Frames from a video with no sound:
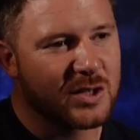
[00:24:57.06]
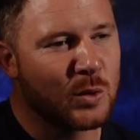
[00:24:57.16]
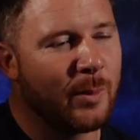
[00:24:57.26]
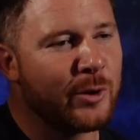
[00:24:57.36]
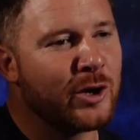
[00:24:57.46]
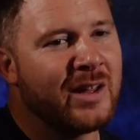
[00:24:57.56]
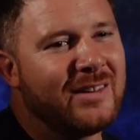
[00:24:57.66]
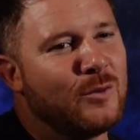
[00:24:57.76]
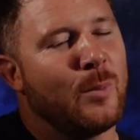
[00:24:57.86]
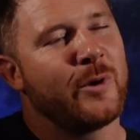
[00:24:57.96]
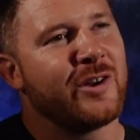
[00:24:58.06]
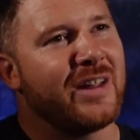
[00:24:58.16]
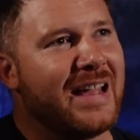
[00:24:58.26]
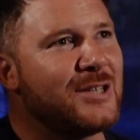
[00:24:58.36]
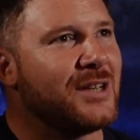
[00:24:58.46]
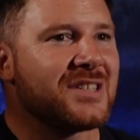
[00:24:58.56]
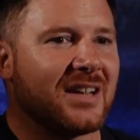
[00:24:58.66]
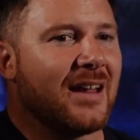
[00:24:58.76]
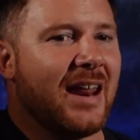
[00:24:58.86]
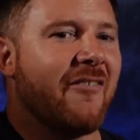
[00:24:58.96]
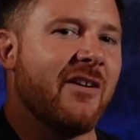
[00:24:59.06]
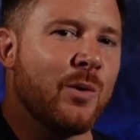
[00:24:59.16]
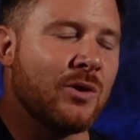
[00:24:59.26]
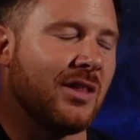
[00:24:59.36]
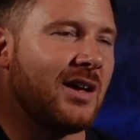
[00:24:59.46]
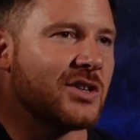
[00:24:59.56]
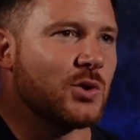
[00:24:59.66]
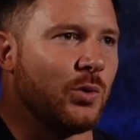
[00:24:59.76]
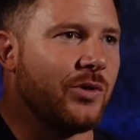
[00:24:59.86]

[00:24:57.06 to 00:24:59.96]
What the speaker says: So what about your agents in and around Glasgow